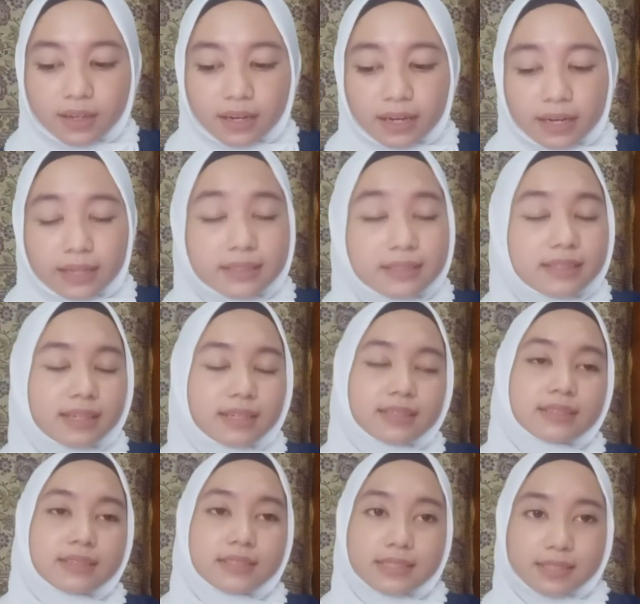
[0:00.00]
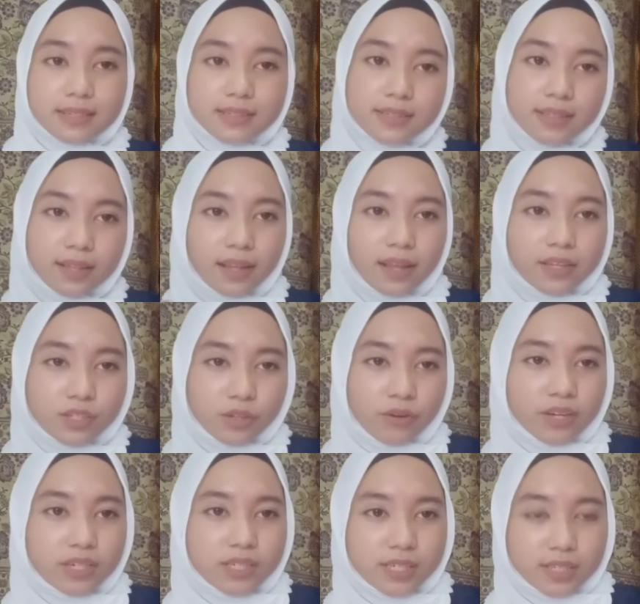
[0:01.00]
And then this is the last
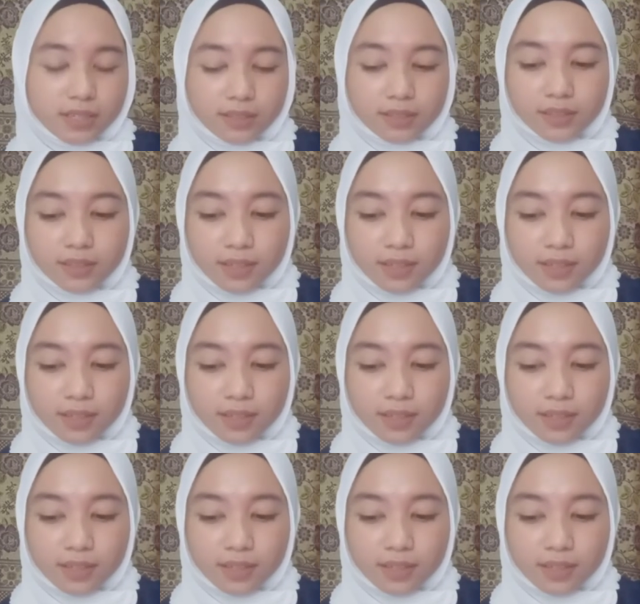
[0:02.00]
question.